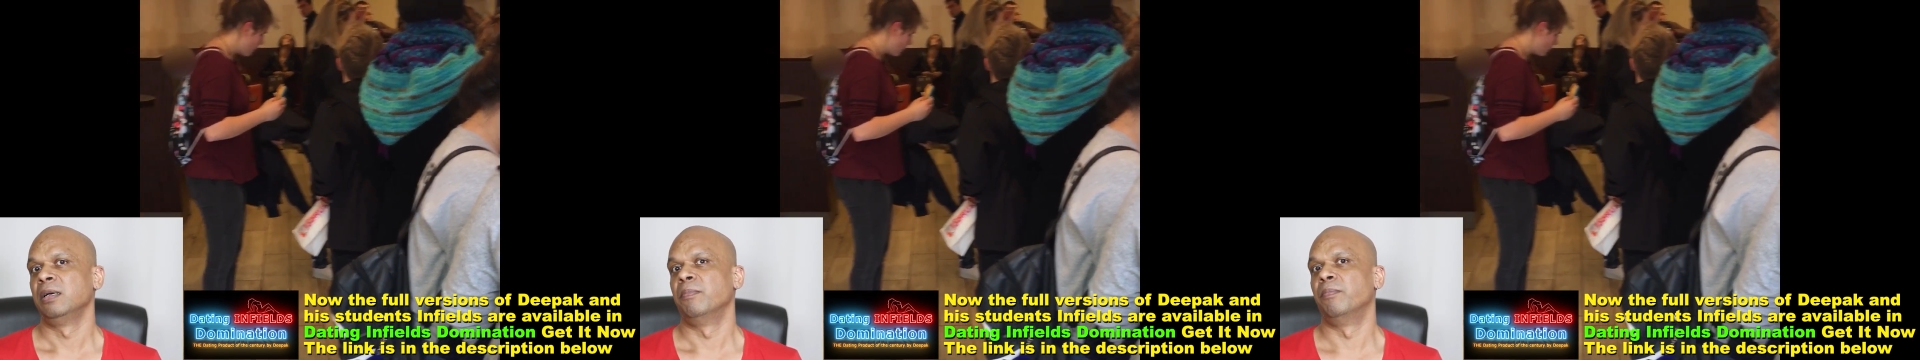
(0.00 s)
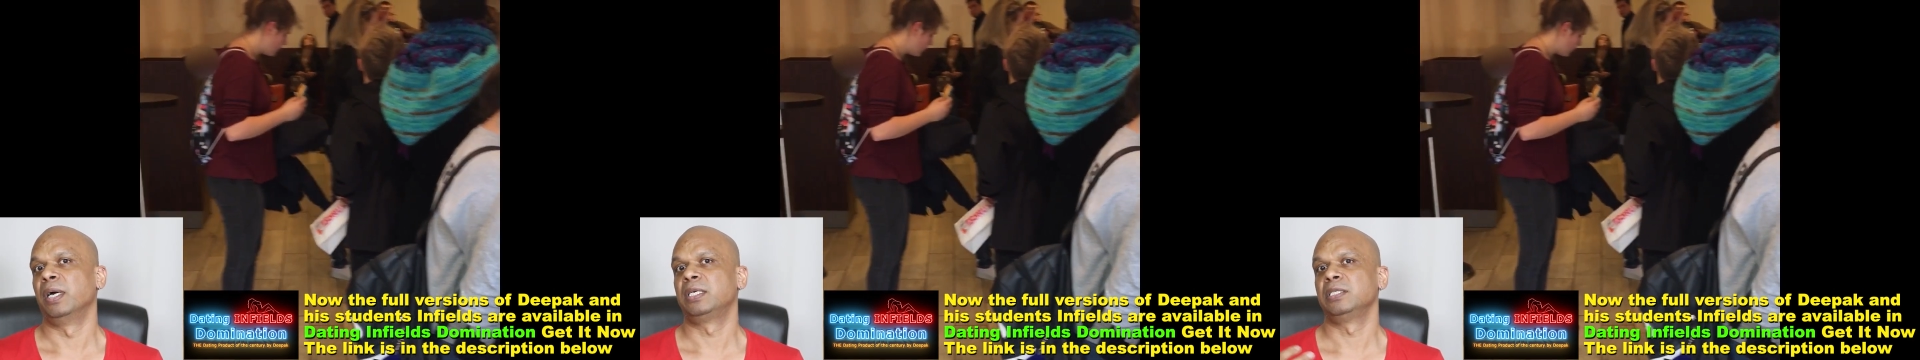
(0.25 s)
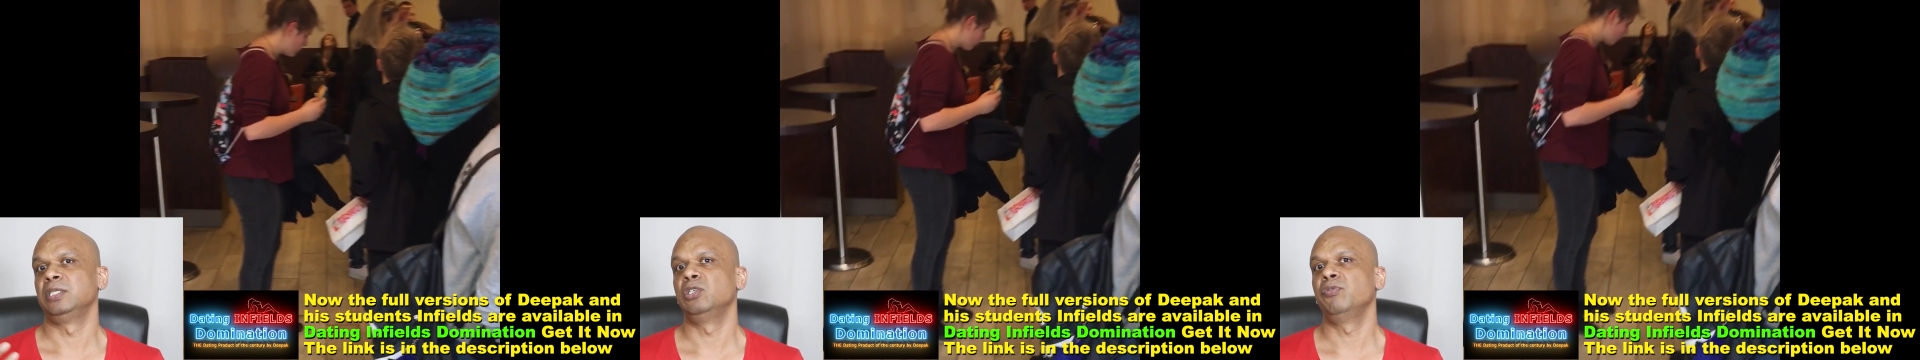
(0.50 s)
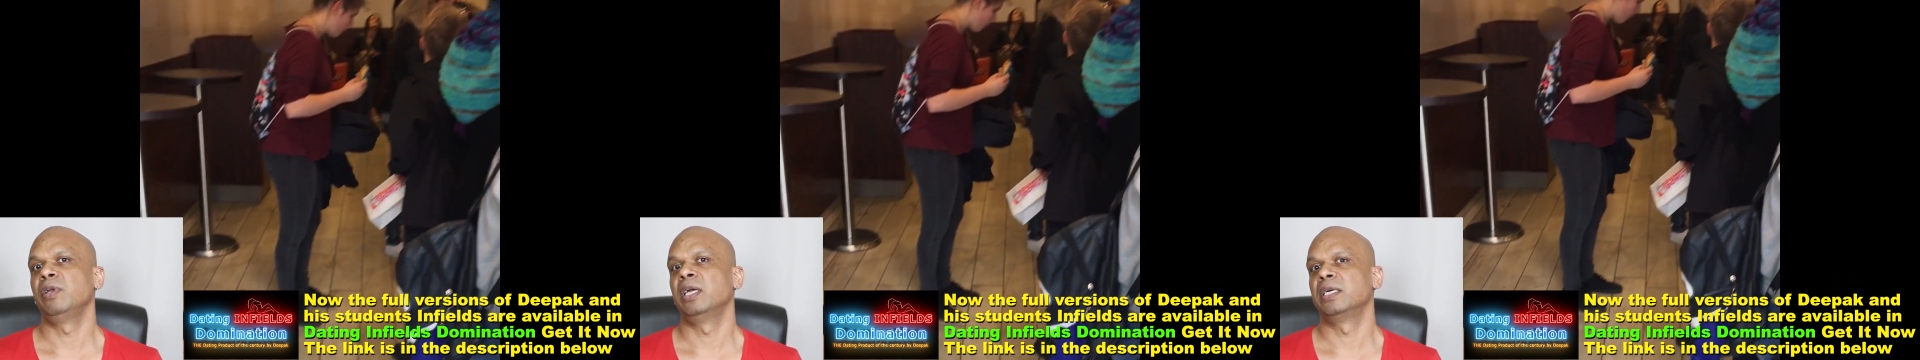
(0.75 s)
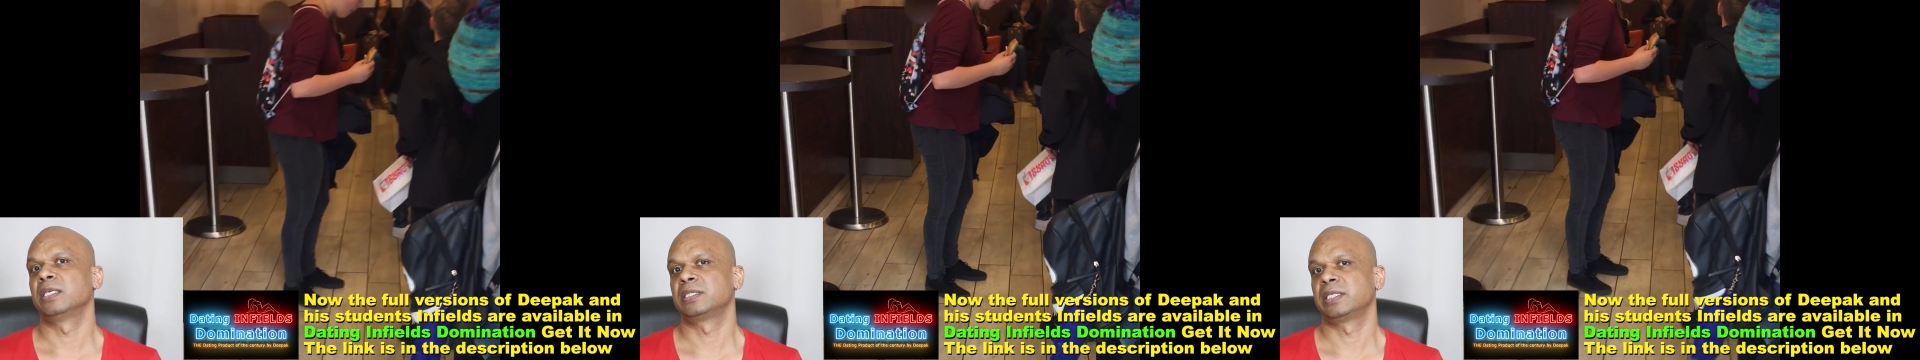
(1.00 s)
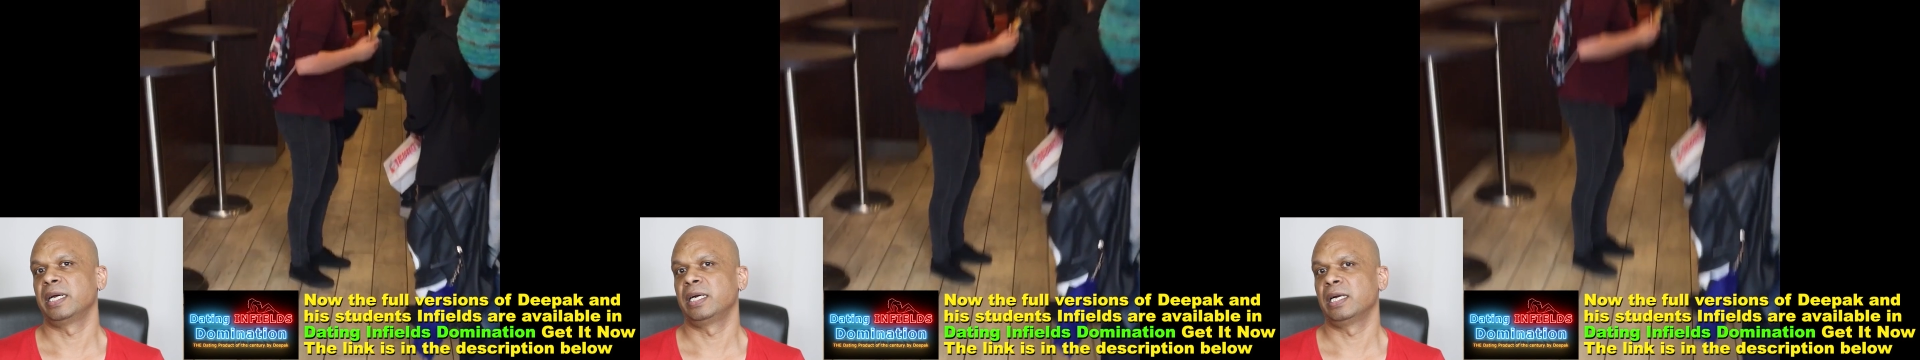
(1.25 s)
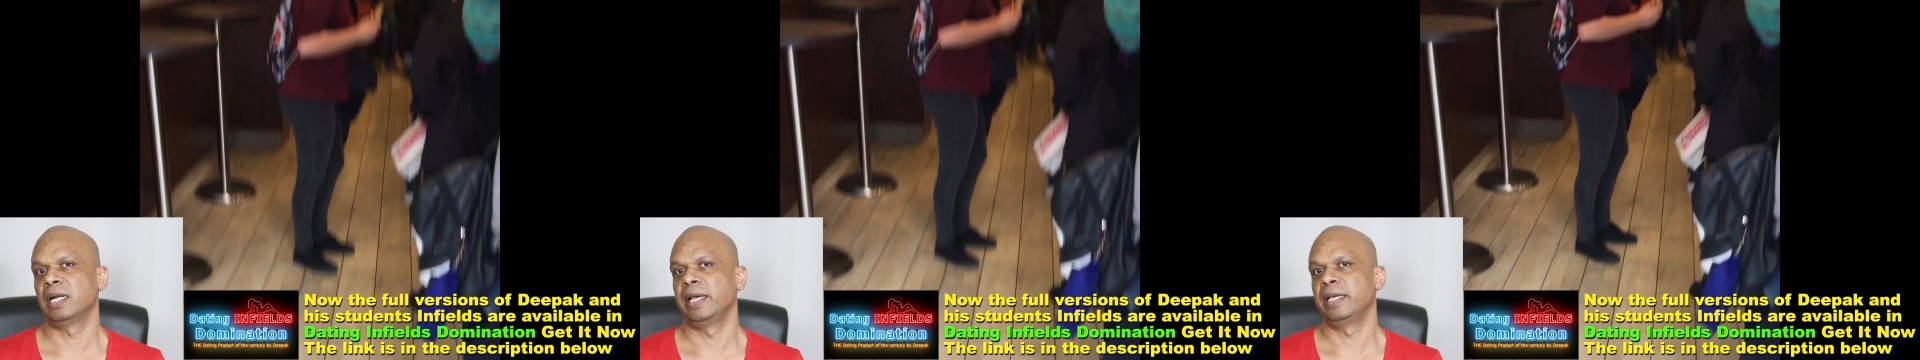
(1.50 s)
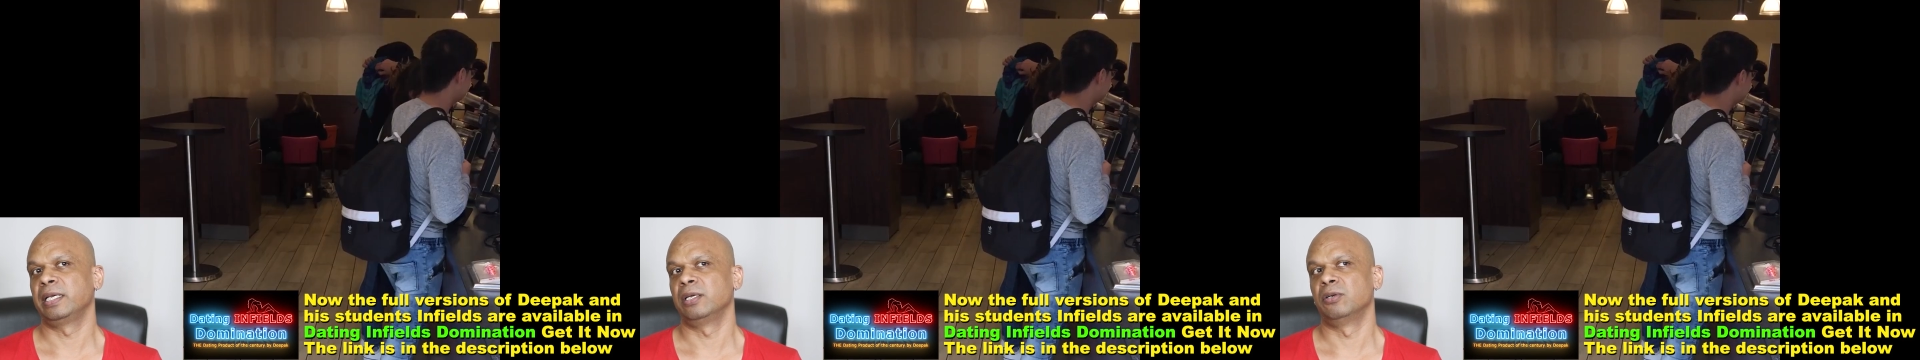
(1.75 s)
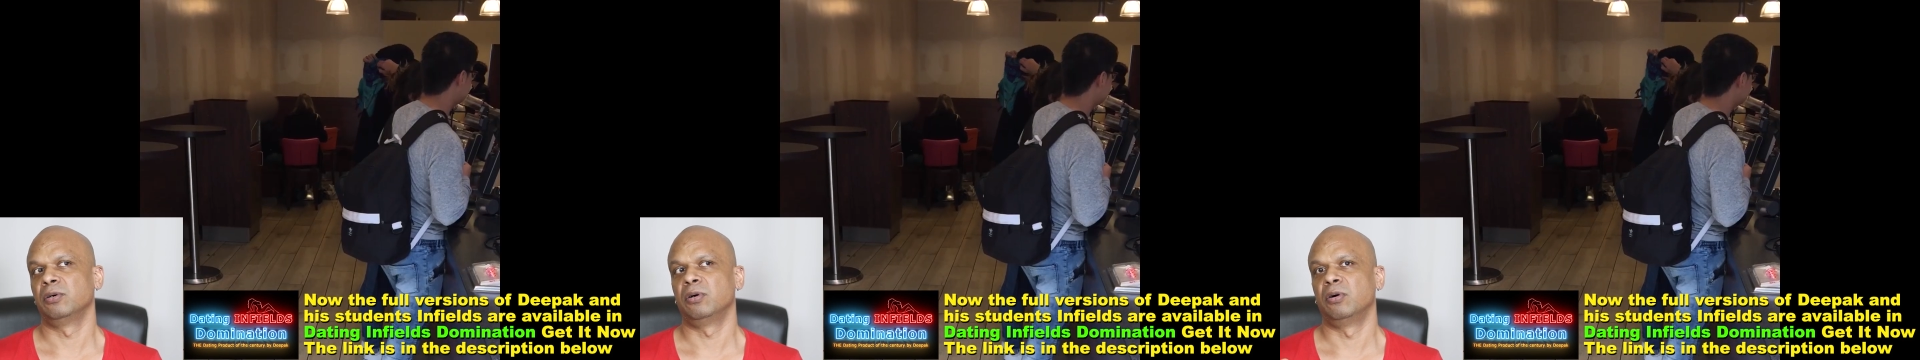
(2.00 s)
but you will understand, like, you know,